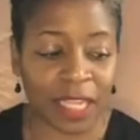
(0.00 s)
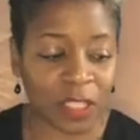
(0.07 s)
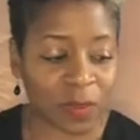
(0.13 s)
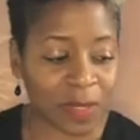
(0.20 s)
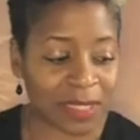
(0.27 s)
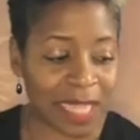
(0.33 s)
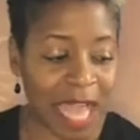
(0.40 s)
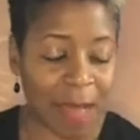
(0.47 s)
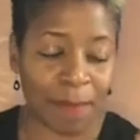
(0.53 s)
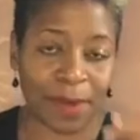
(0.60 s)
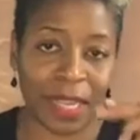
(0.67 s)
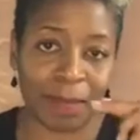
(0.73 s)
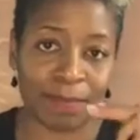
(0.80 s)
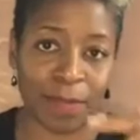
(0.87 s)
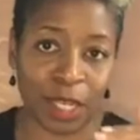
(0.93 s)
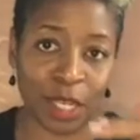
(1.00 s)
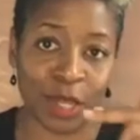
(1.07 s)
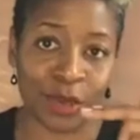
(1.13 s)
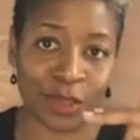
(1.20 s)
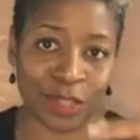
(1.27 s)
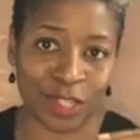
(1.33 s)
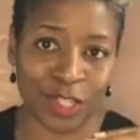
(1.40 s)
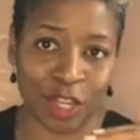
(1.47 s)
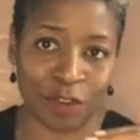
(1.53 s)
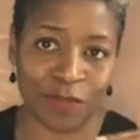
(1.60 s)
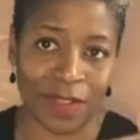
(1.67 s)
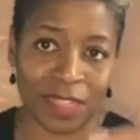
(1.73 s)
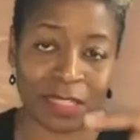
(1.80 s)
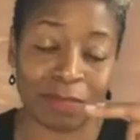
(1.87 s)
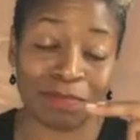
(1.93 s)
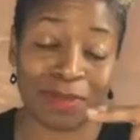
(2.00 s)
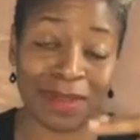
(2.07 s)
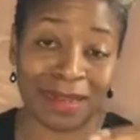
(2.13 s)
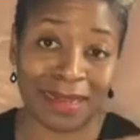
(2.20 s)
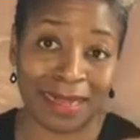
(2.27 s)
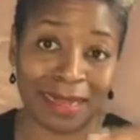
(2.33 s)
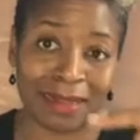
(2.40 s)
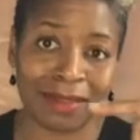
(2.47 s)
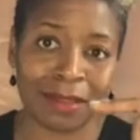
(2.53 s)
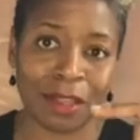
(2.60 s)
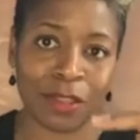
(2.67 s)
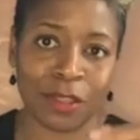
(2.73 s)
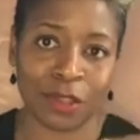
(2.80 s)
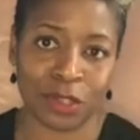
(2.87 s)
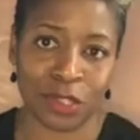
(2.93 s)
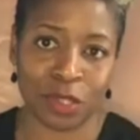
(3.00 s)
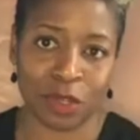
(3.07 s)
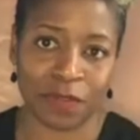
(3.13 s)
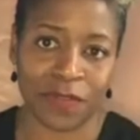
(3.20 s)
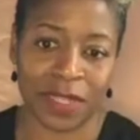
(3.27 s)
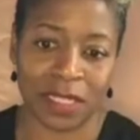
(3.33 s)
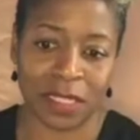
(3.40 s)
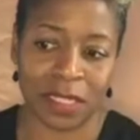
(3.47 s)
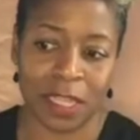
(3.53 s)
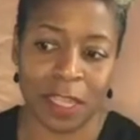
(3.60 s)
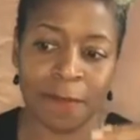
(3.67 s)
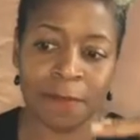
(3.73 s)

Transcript: is what's happening below the surface, beneath the surface.